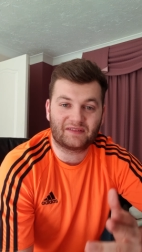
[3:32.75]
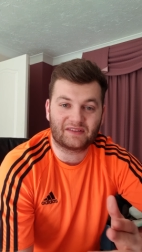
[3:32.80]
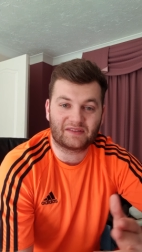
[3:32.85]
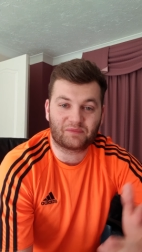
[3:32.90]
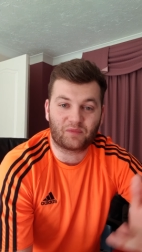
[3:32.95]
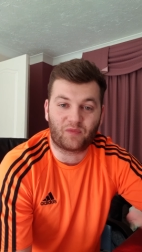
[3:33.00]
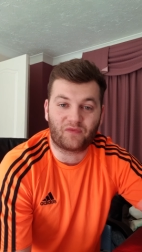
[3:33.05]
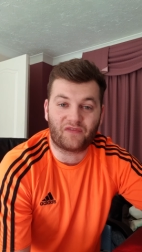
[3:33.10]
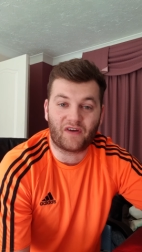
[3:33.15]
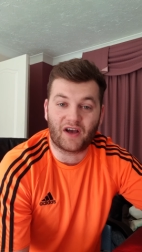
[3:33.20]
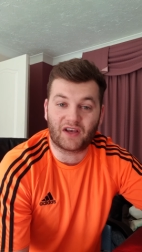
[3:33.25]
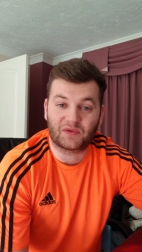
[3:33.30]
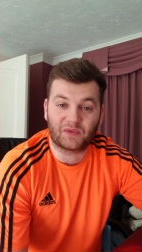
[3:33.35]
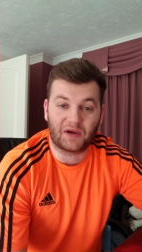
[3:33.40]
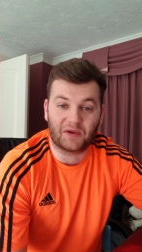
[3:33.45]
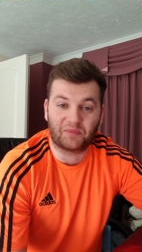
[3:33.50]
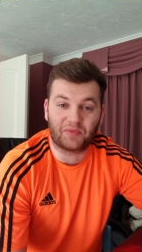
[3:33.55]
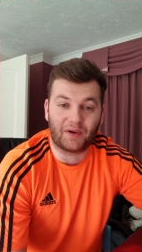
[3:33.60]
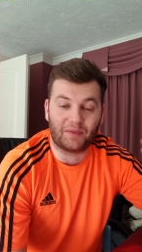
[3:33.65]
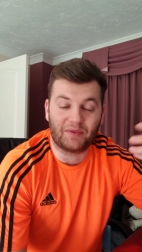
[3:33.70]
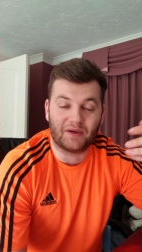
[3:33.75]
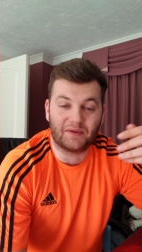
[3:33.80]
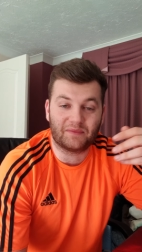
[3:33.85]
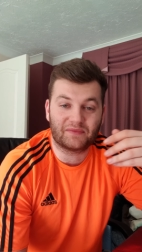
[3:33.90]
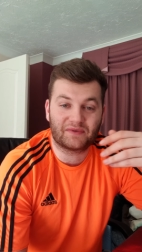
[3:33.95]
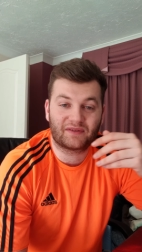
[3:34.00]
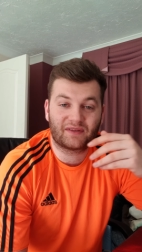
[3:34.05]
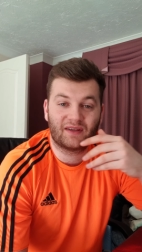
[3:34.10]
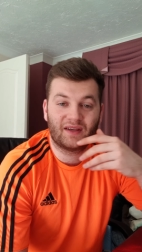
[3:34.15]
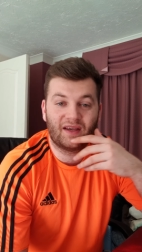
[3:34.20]
Just first world
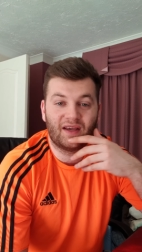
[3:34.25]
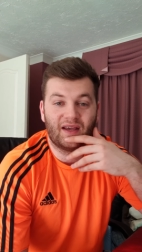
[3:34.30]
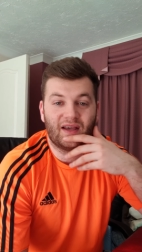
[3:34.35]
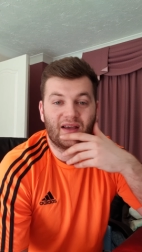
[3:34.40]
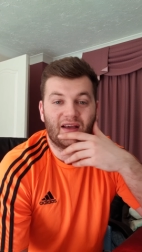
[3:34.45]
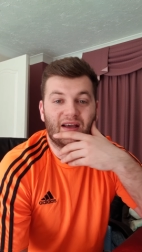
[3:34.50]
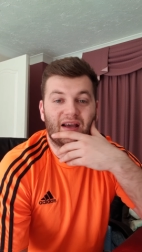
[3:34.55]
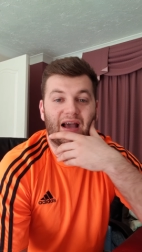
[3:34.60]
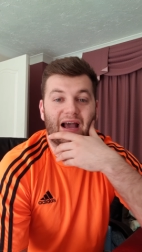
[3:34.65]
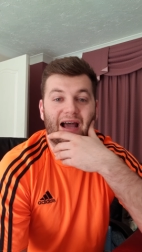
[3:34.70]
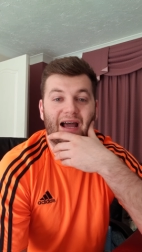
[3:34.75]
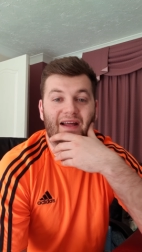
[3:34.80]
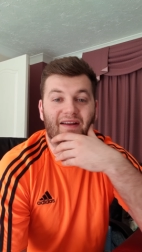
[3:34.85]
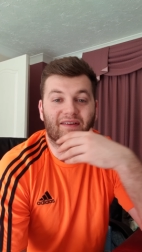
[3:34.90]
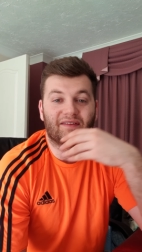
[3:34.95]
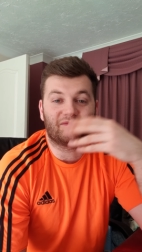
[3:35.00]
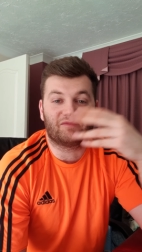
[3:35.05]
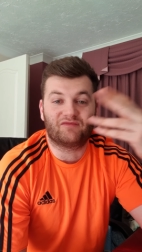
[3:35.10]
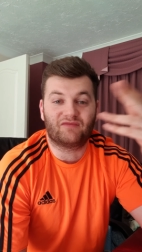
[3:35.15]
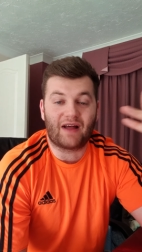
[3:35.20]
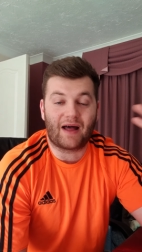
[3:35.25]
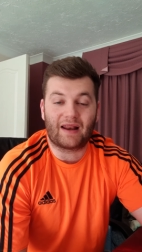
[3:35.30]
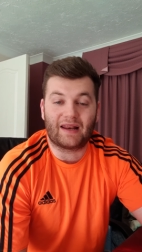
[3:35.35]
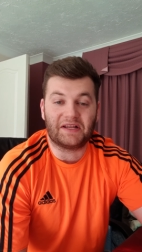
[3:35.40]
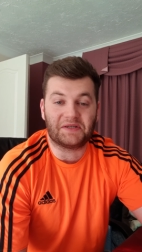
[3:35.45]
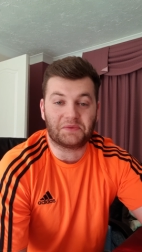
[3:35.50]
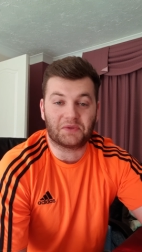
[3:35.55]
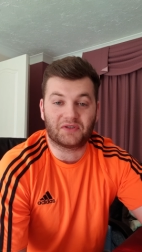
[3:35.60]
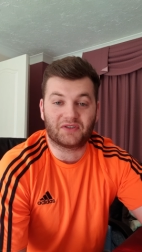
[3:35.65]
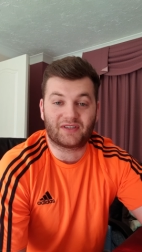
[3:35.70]
problems, and that
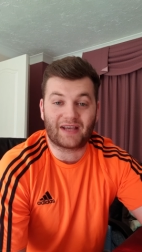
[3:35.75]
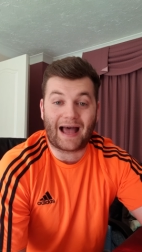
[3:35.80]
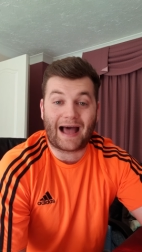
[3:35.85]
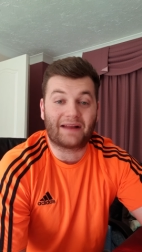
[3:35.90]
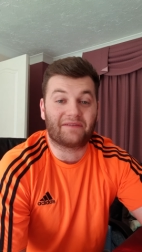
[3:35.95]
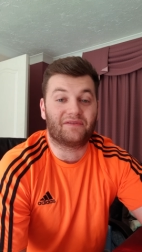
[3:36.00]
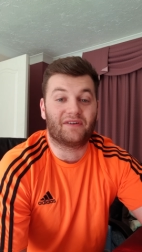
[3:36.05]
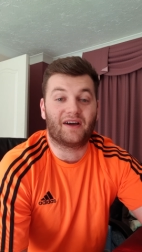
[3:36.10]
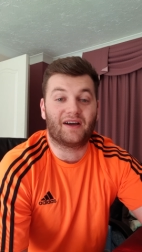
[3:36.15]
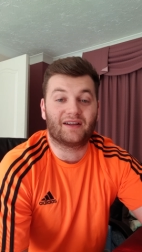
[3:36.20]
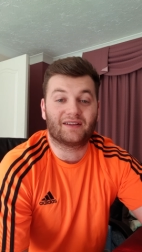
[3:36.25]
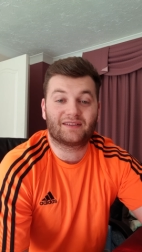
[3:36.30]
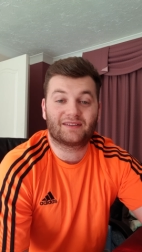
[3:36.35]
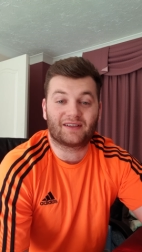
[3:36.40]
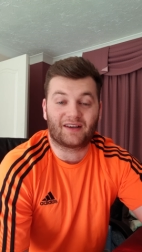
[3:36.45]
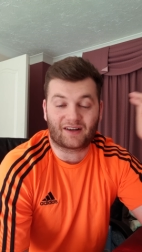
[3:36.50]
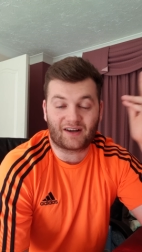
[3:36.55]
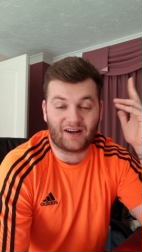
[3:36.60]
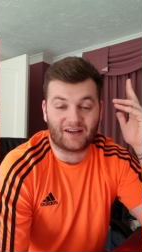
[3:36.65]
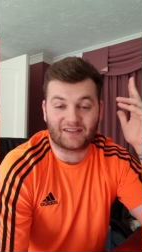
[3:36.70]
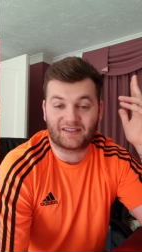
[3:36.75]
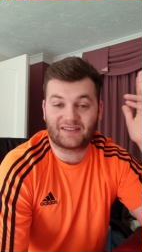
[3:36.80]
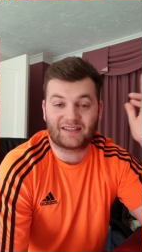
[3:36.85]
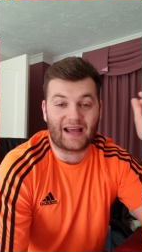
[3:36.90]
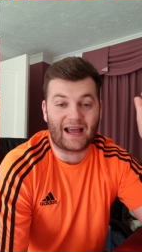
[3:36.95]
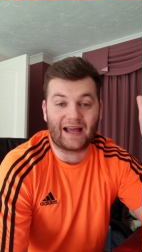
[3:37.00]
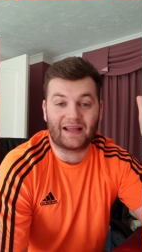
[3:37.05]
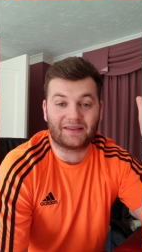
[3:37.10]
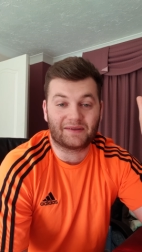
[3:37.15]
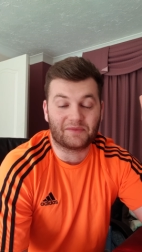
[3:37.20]
leads me on to adverts. I can't
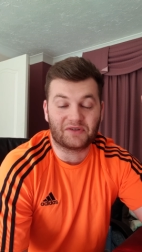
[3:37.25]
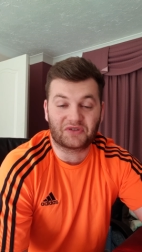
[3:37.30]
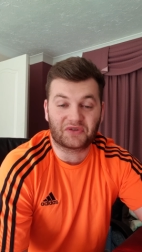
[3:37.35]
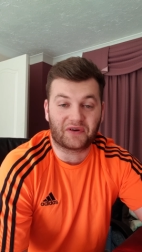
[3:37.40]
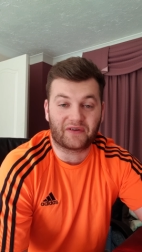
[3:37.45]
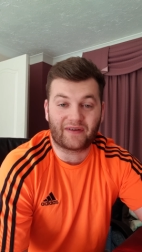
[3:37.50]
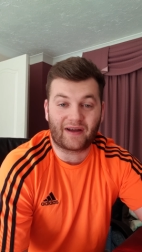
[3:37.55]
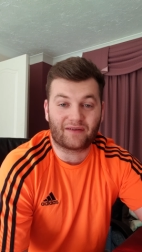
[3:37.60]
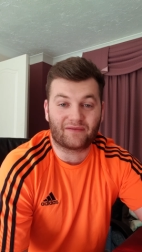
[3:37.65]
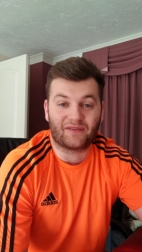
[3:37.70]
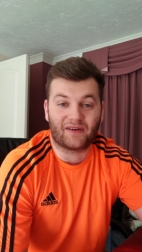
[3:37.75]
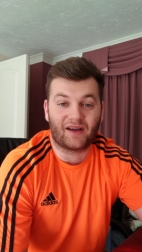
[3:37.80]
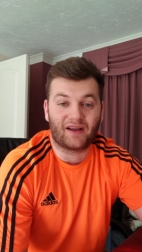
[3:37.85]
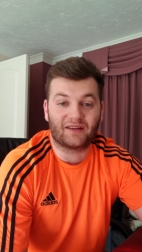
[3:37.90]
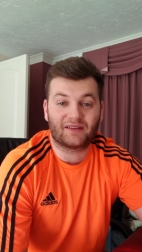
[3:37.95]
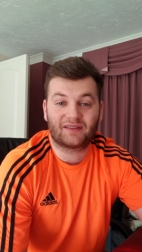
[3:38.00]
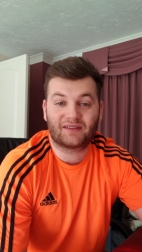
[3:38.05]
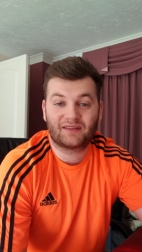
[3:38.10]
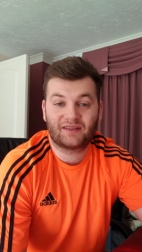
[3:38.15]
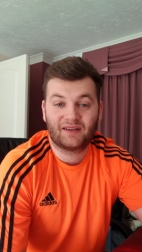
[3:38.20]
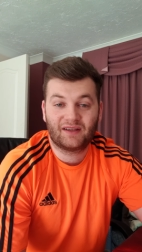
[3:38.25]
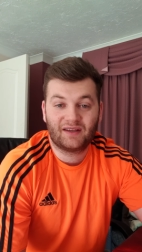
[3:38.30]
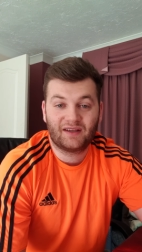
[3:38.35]
stand the majority of adverts.